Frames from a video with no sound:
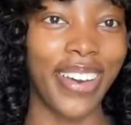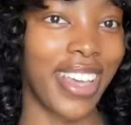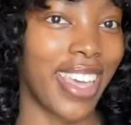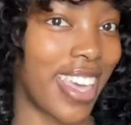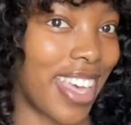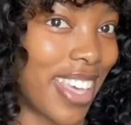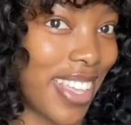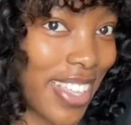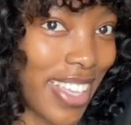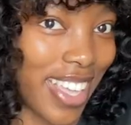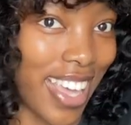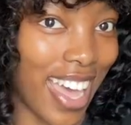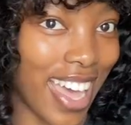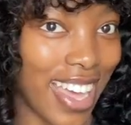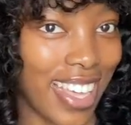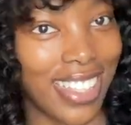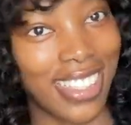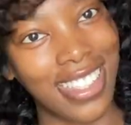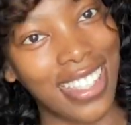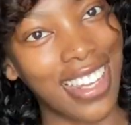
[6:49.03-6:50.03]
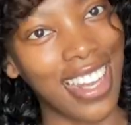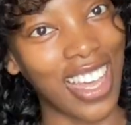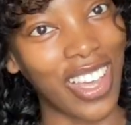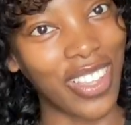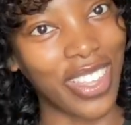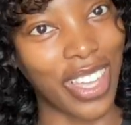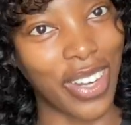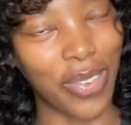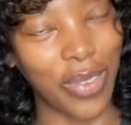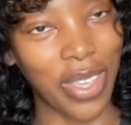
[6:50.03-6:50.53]
Okay, you guys,
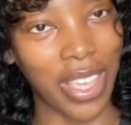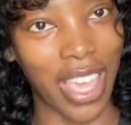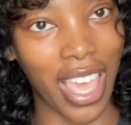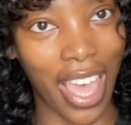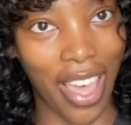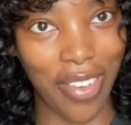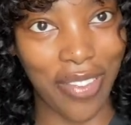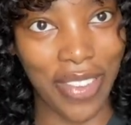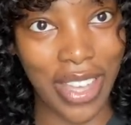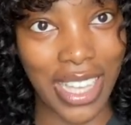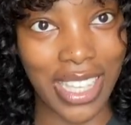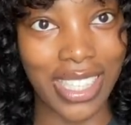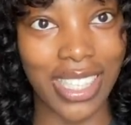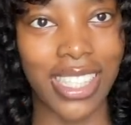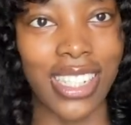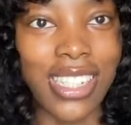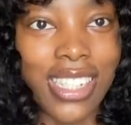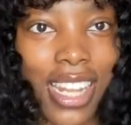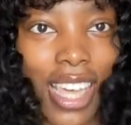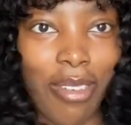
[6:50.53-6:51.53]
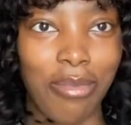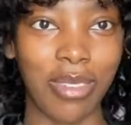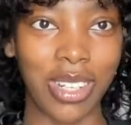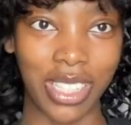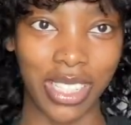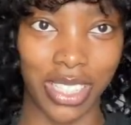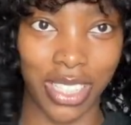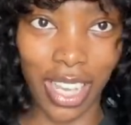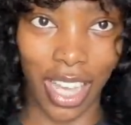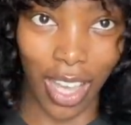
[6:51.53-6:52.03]
now that we have
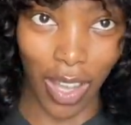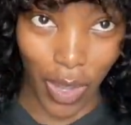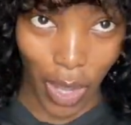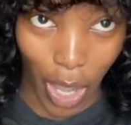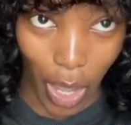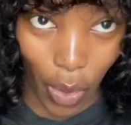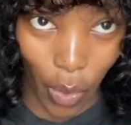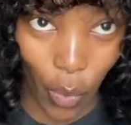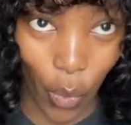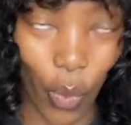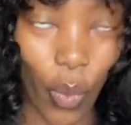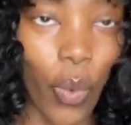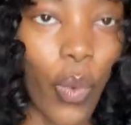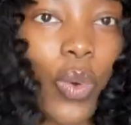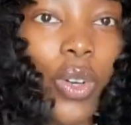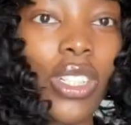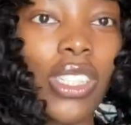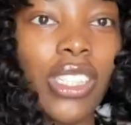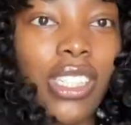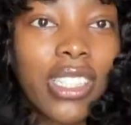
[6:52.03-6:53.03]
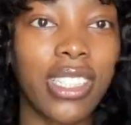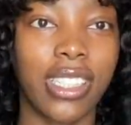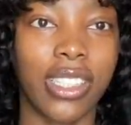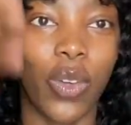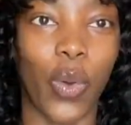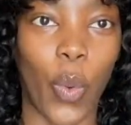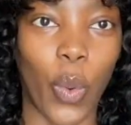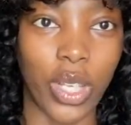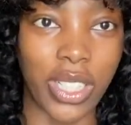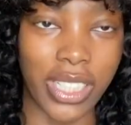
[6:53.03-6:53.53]
established how gorgeous
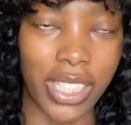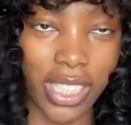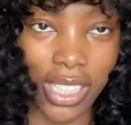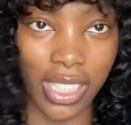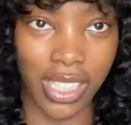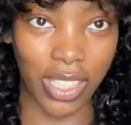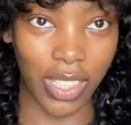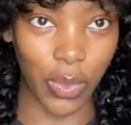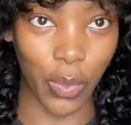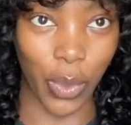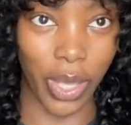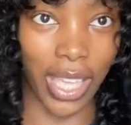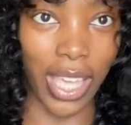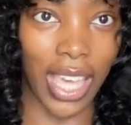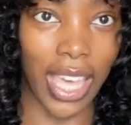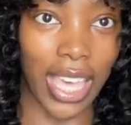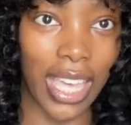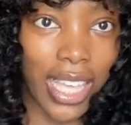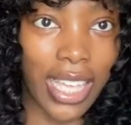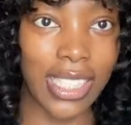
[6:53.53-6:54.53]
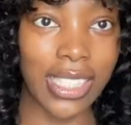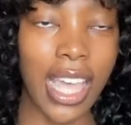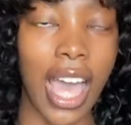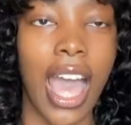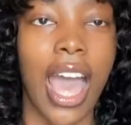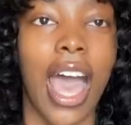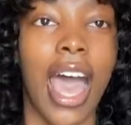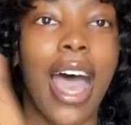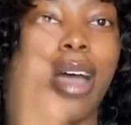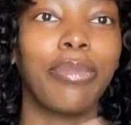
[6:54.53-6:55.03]
this wig is,
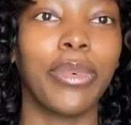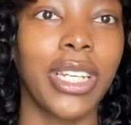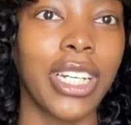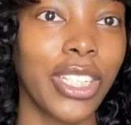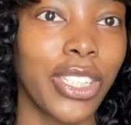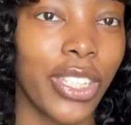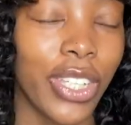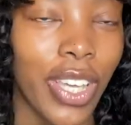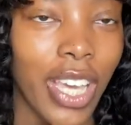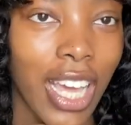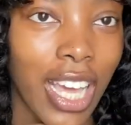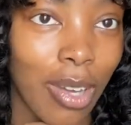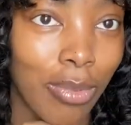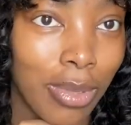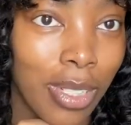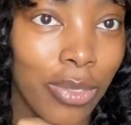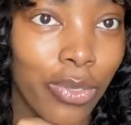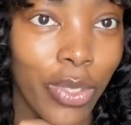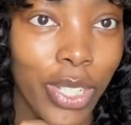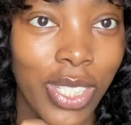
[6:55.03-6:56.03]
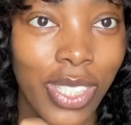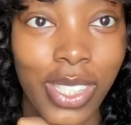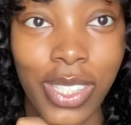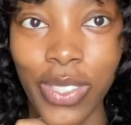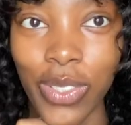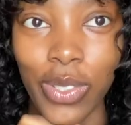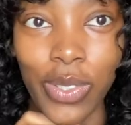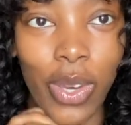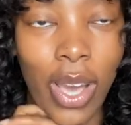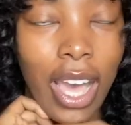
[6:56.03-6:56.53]
I'm gonna show you a couple of
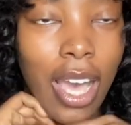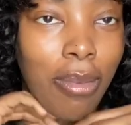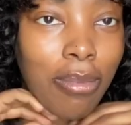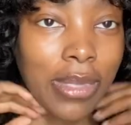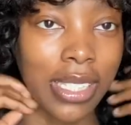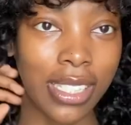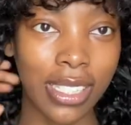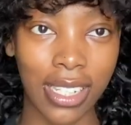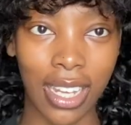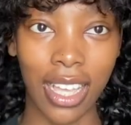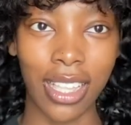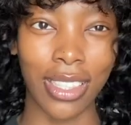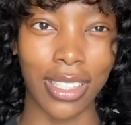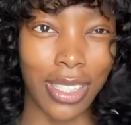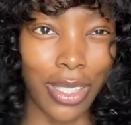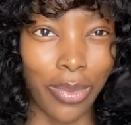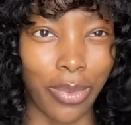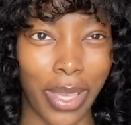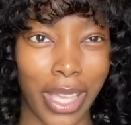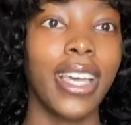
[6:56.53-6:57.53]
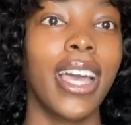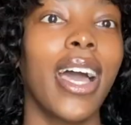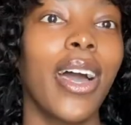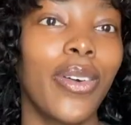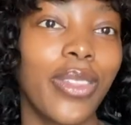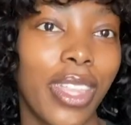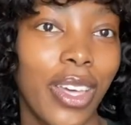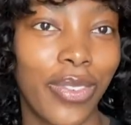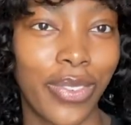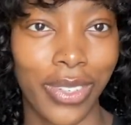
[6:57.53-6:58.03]
ways to style this wig. Yeah,
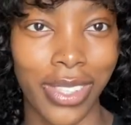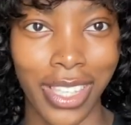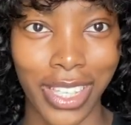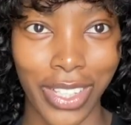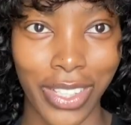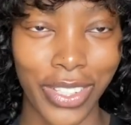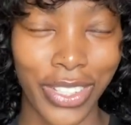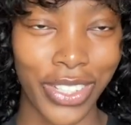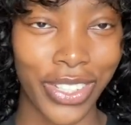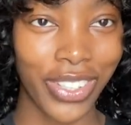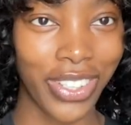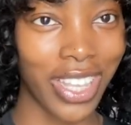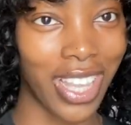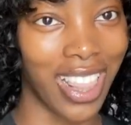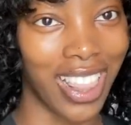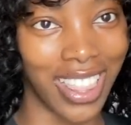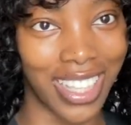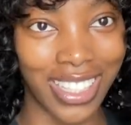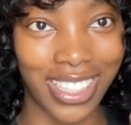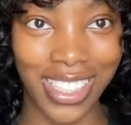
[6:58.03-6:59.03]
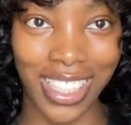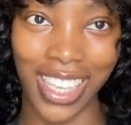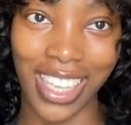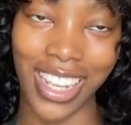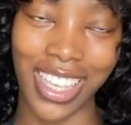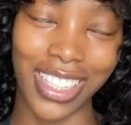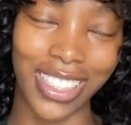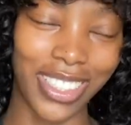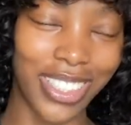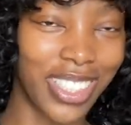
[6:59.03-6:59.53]
without further ado, let's
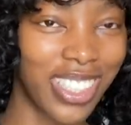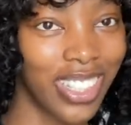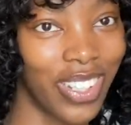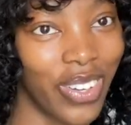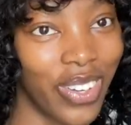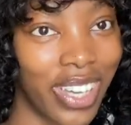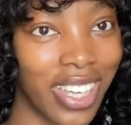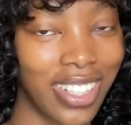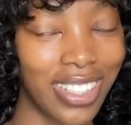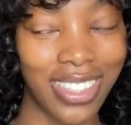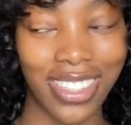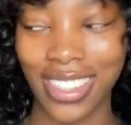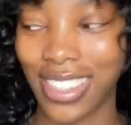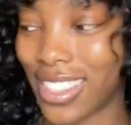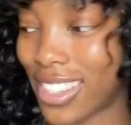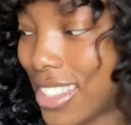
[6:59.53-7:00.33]
get into it.